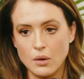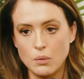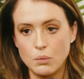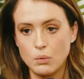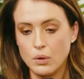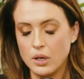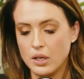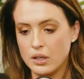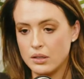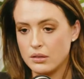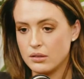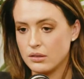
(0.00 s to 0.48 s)

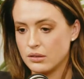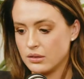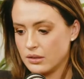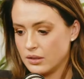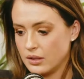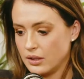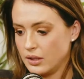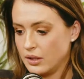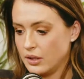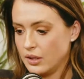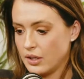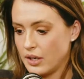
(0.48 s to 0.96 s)
Well,
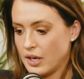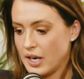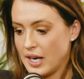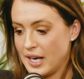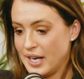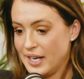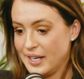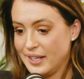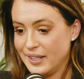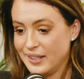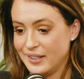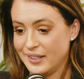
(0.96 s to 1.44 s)
you know,
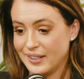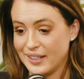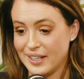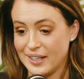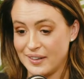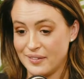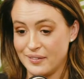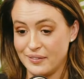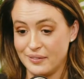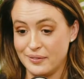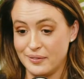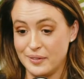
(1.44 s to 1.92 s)
I
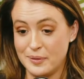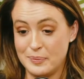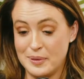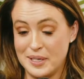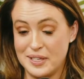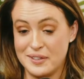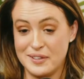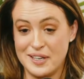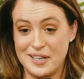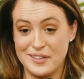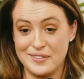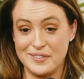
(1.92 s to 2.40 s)
have been
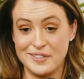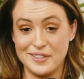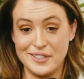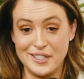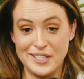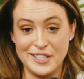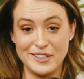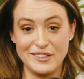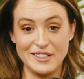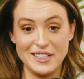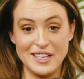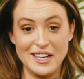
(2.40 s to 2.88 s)
around for a
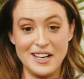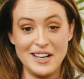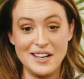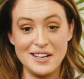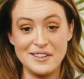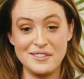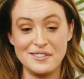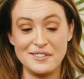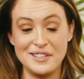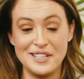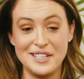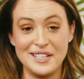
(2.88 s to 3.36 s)
year and a
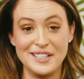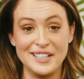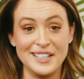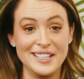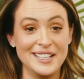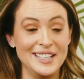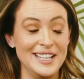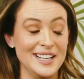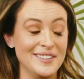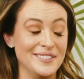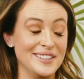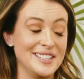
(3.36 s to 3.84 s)
half and
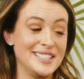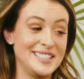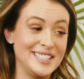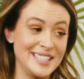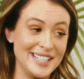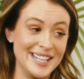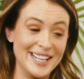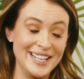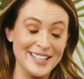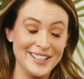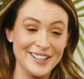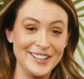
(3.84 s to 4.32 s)
never did
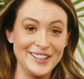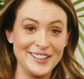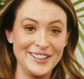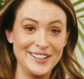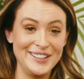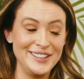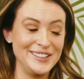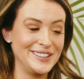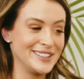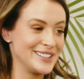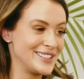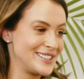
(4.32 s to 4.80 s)
I know that
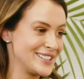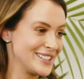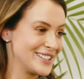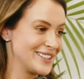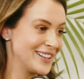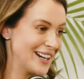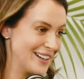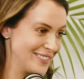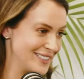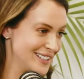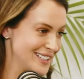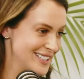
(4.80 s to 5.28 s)
you could do
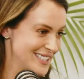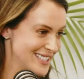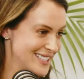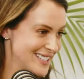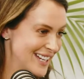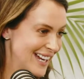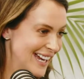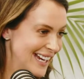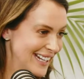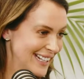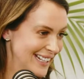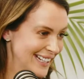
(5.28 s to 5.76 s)
graphic
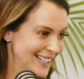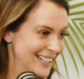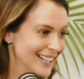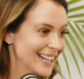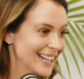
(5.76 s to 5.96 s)
designing